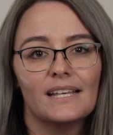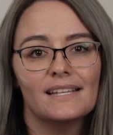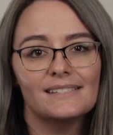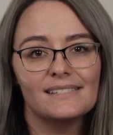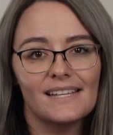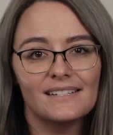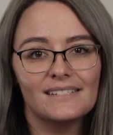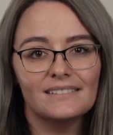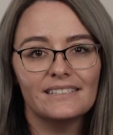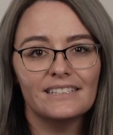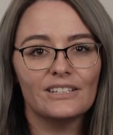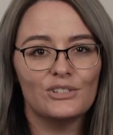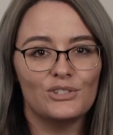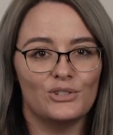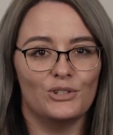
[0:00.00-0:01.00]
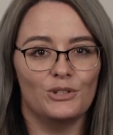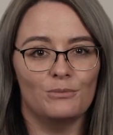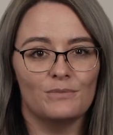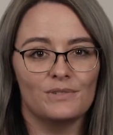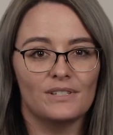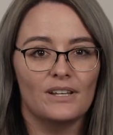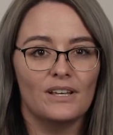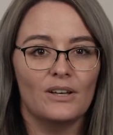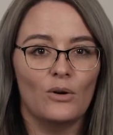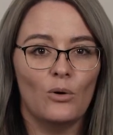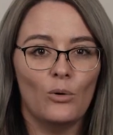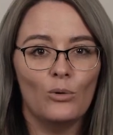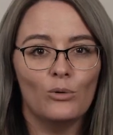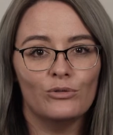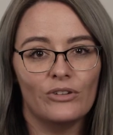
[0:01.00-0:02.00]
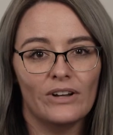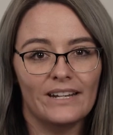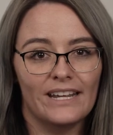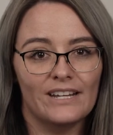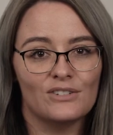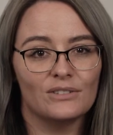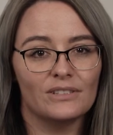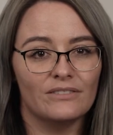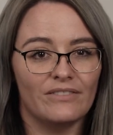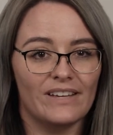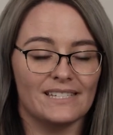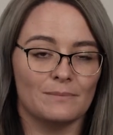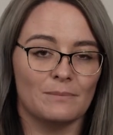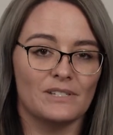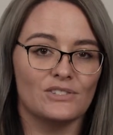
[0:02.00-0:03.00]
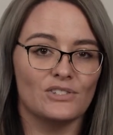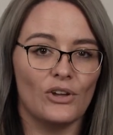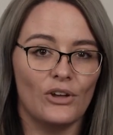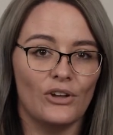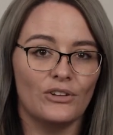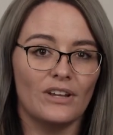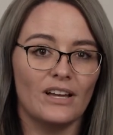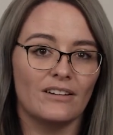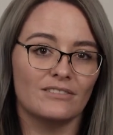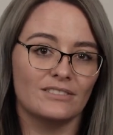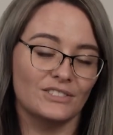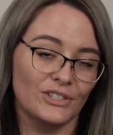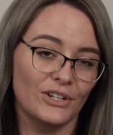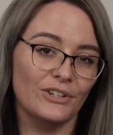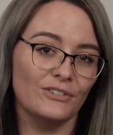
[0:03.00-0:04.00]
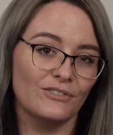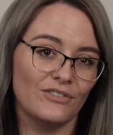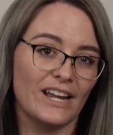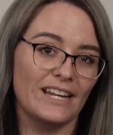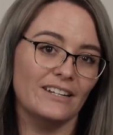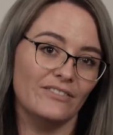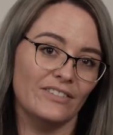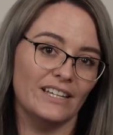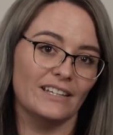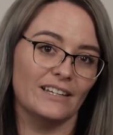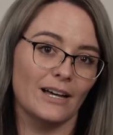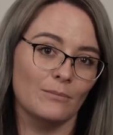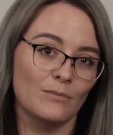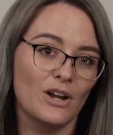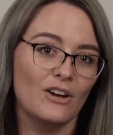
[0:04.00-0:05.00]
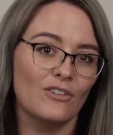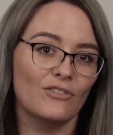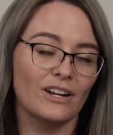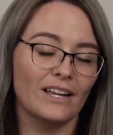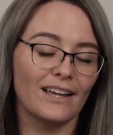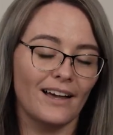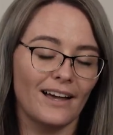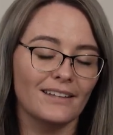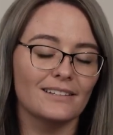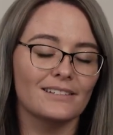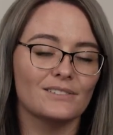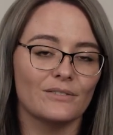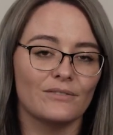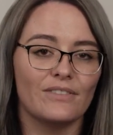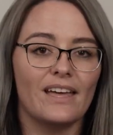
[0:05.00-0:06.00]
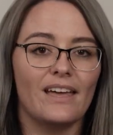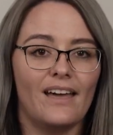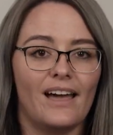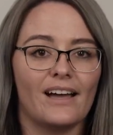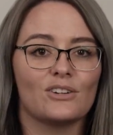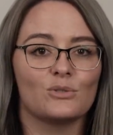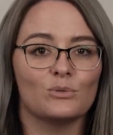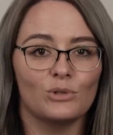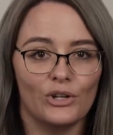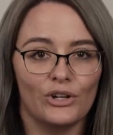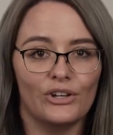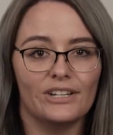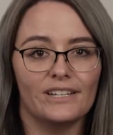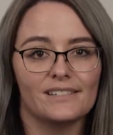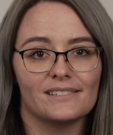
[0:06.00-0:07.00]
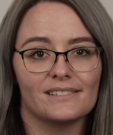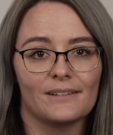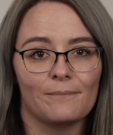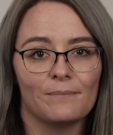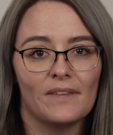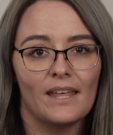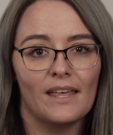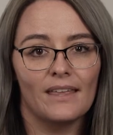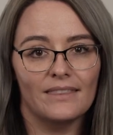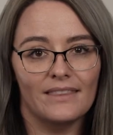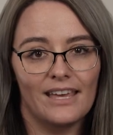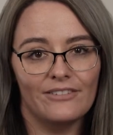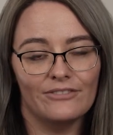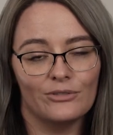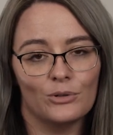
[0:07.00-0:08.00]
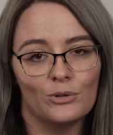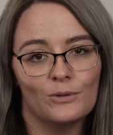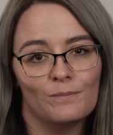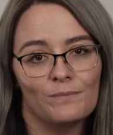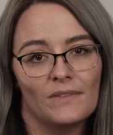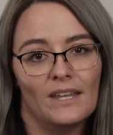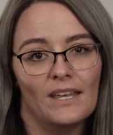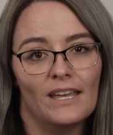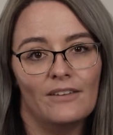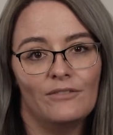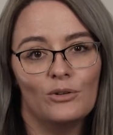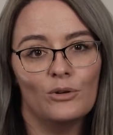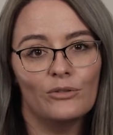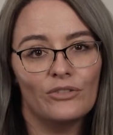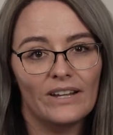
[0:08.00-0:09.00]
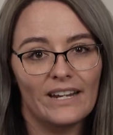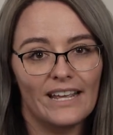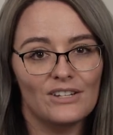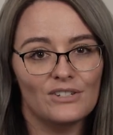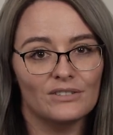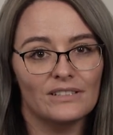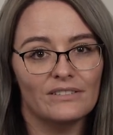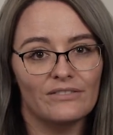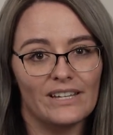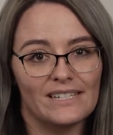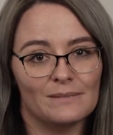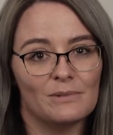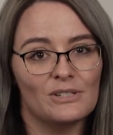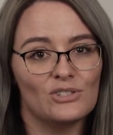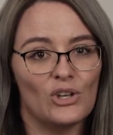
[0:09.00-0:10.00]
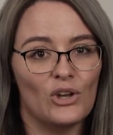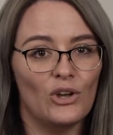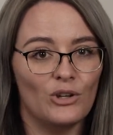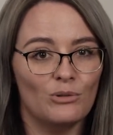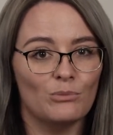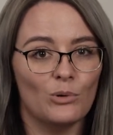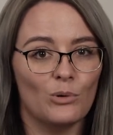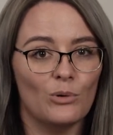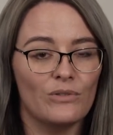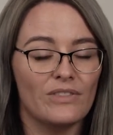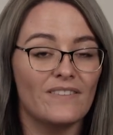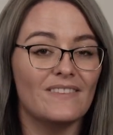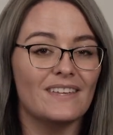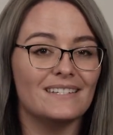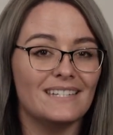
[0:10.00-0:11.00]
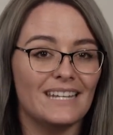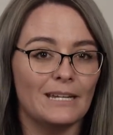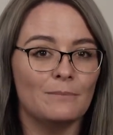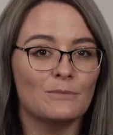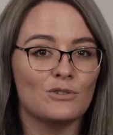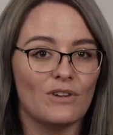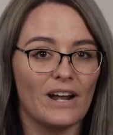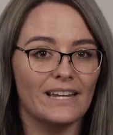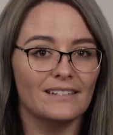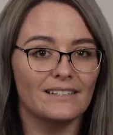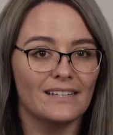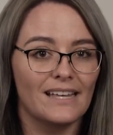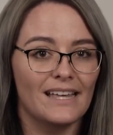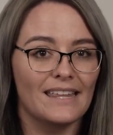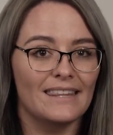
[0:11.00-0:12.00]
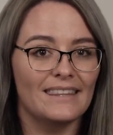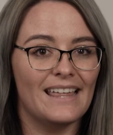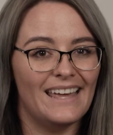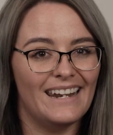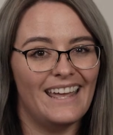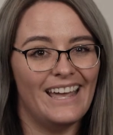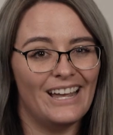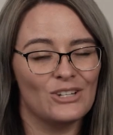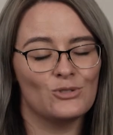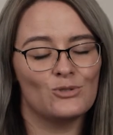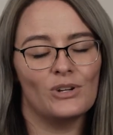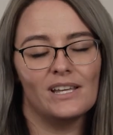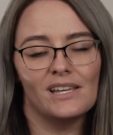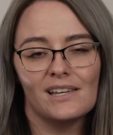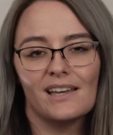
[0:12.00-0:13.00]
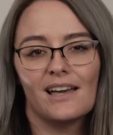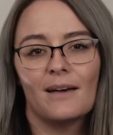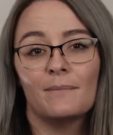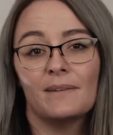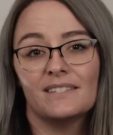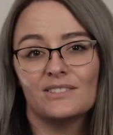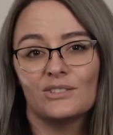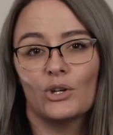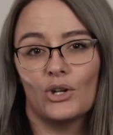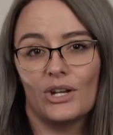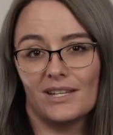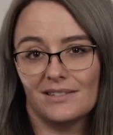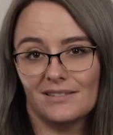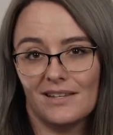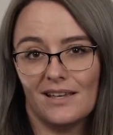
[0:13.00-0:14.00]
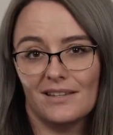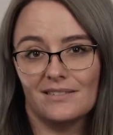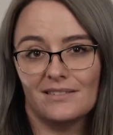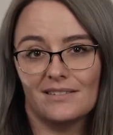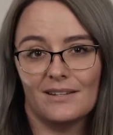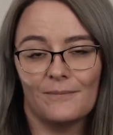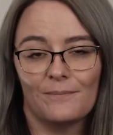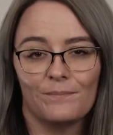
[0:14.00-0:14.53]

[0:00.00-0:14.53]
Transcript: Centrelink assumes all financial investments earn a certain rate of income regardless of their actual earnings. Therefore, if your financial investments earn more than the deemed rate, that extra income is not assessed.